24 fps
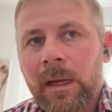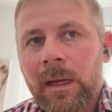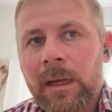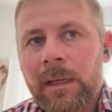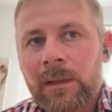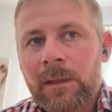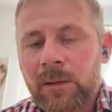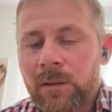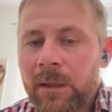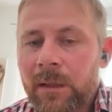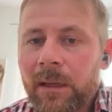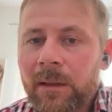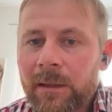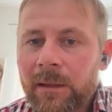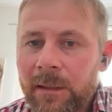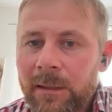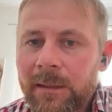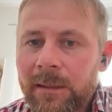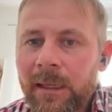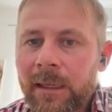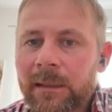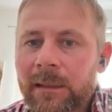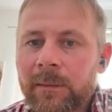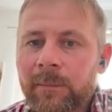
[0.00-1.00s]
and you know the
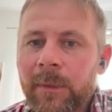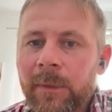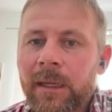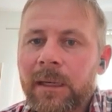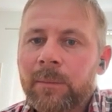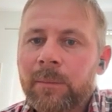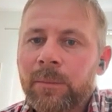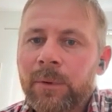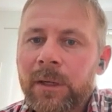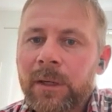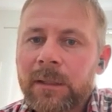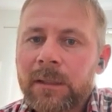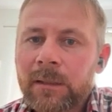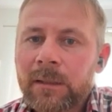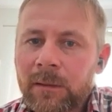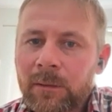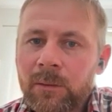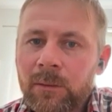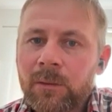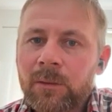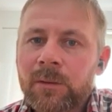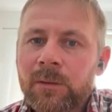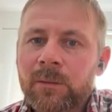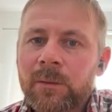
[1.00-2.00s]
exact amount of pressure
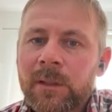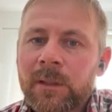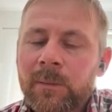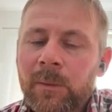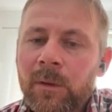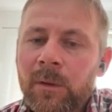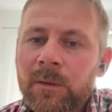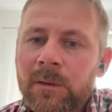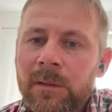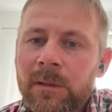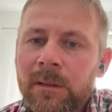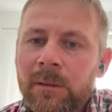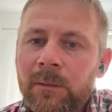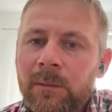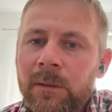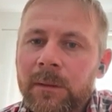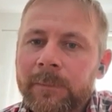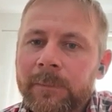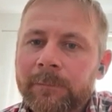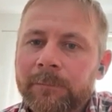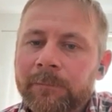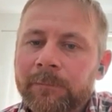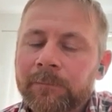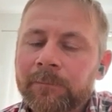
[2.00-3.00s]
the horse responds to it.